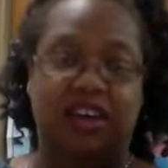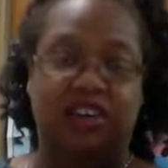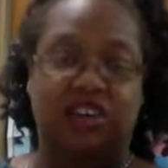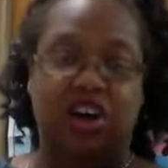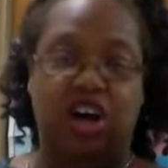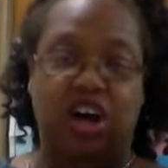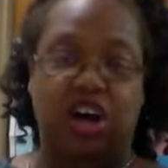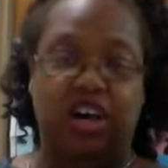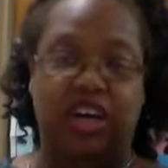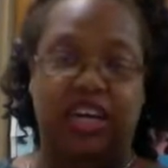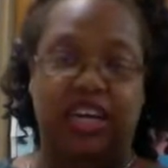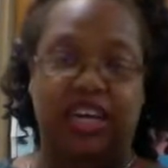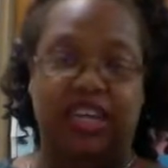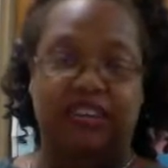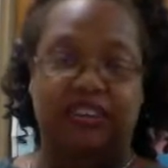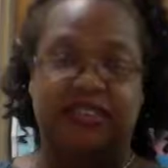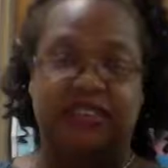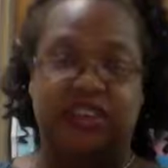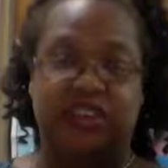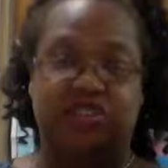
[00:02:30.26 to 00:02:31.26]
talk and
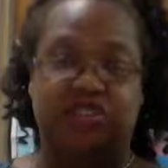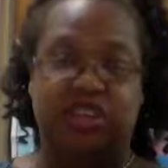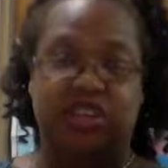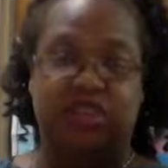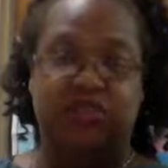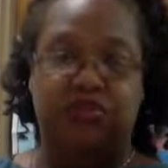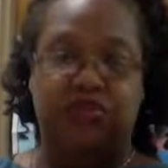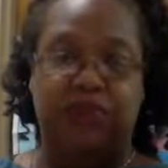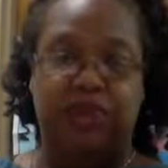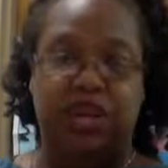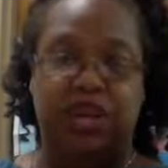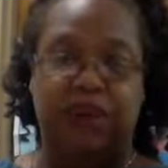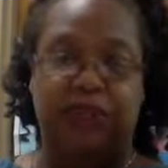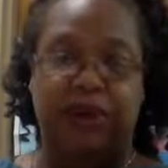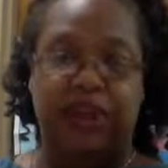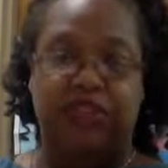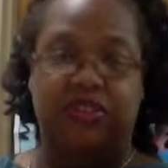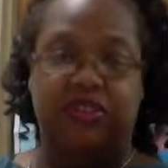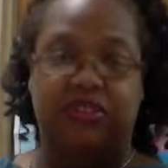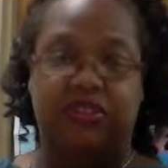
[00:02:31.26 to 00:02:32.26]
discussion yesterday
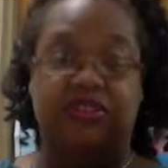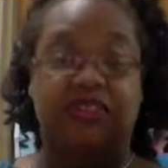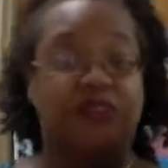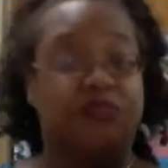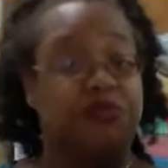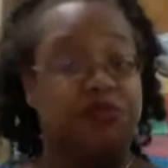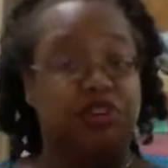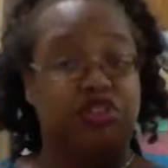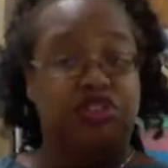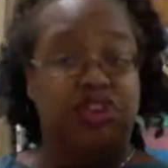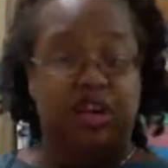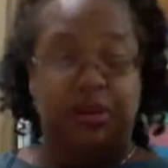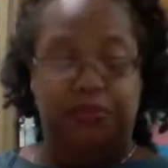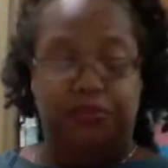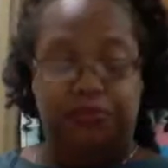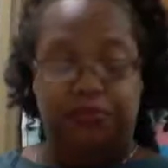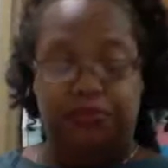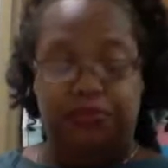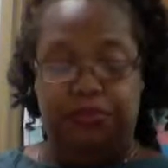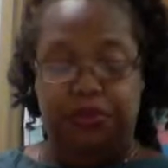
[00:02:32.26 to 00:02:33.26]
about the suffragette
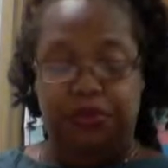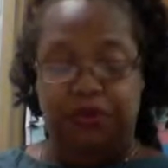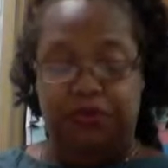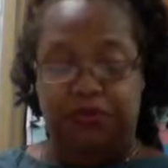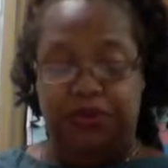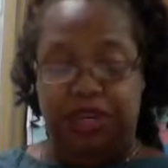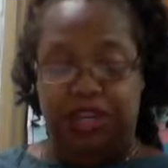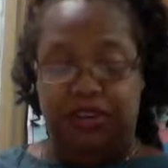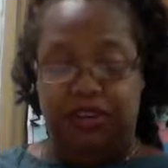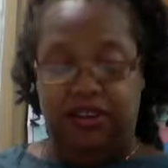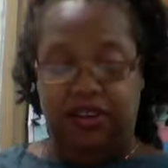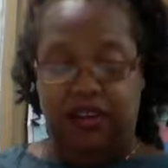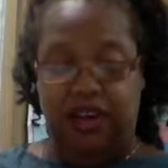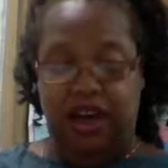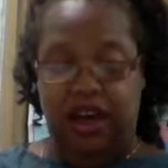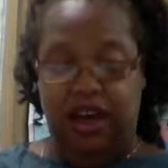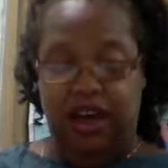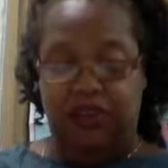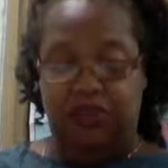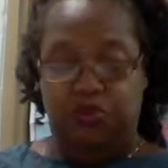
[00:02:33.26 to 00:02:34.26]
movement
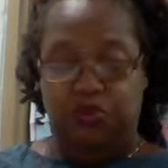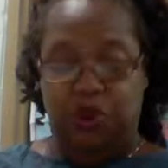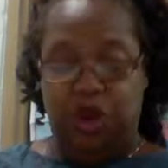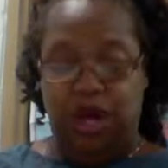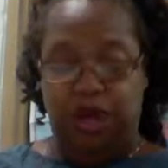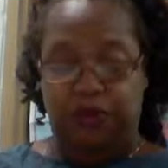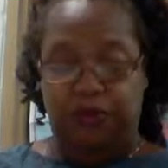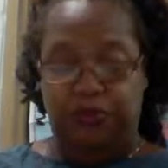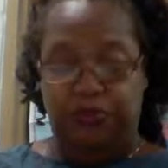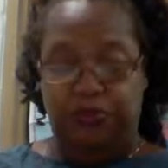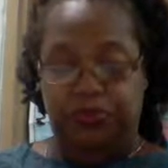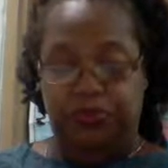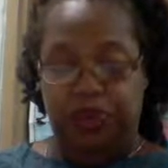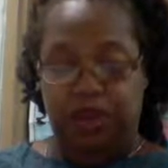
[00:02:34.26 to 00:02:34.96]
as well.